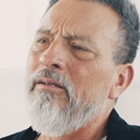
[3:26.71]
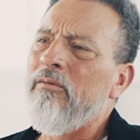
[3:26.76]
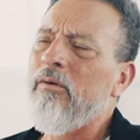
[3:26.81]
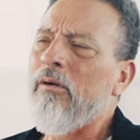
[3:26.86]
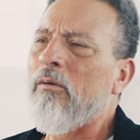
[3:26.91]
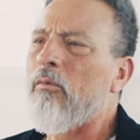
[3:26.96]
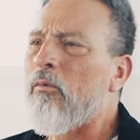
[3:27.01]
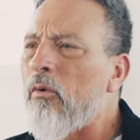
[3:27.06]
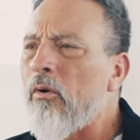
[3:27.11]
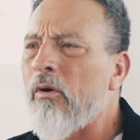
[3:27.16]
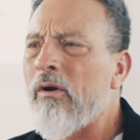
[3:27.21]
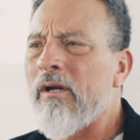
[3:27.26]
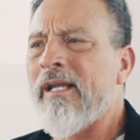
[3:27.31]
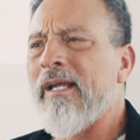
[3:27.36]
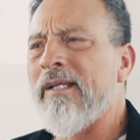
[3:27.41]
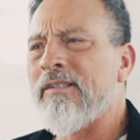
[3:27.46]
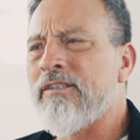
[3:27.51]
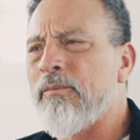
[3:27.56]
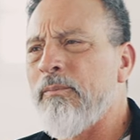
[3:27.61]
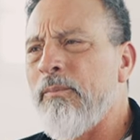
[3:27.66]
We're at war
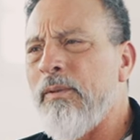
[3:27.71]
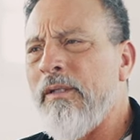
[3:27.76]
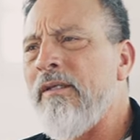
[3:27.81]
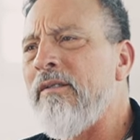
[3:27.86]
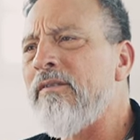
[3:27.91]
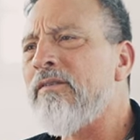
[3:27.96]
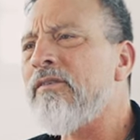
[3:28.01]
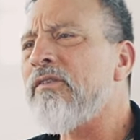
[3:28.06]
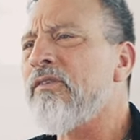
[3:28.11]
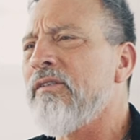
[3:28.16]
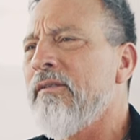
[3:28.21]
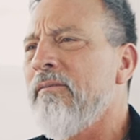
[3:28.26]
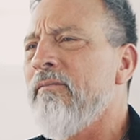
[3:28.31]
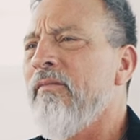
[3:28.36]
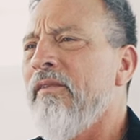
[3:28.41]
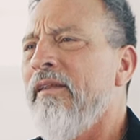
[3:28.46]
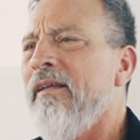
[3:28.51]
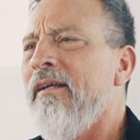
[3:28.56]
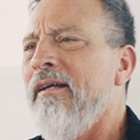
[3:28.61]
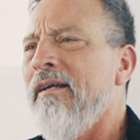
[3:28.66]
against peace.
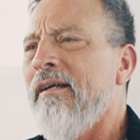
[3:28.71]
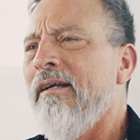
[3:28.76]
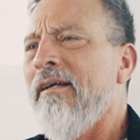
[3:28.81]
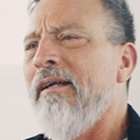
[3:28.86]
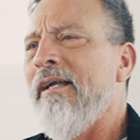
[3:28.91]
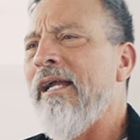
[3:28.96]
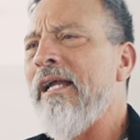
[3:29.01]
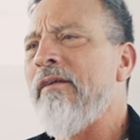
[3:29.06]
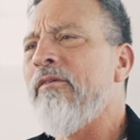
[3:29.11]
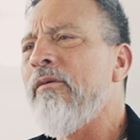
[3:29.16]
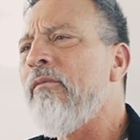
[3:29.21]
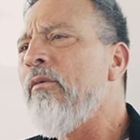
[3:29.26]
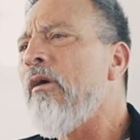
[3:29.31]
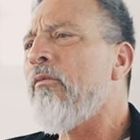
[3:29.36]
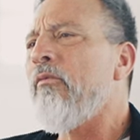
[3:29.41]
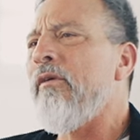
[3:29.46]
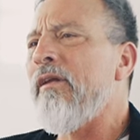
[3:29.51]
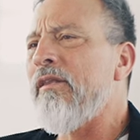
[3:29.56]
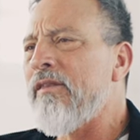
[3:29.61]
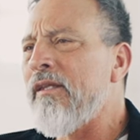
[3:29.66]

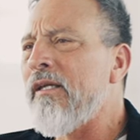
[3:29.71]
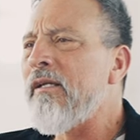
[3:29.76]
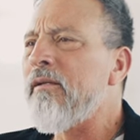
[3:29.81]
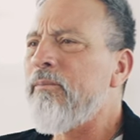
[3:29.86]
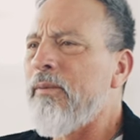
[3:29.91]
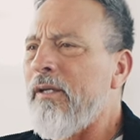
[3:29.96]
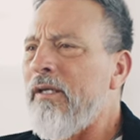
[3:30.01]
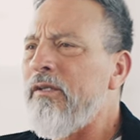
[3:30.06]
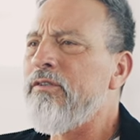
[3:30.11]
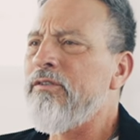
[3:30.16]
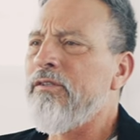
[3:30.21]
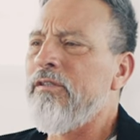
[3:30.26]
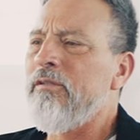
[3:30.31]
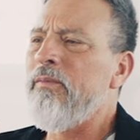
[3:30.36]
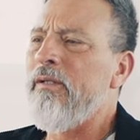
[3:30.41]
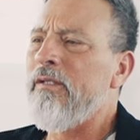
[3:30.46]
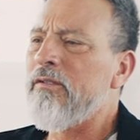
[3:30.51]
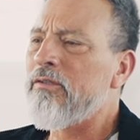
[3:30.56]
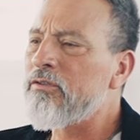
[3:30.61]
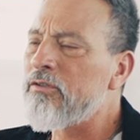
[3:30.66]
Everywhere we think peace
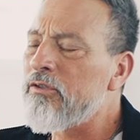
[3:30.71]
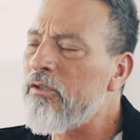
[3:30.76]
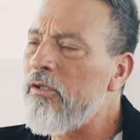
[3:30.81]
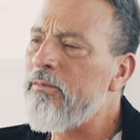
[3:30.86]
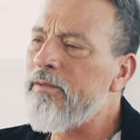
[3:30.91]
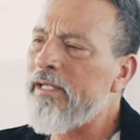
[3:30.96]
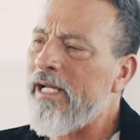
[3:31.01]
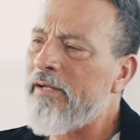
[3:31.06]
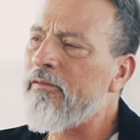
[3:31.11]
should be assumed,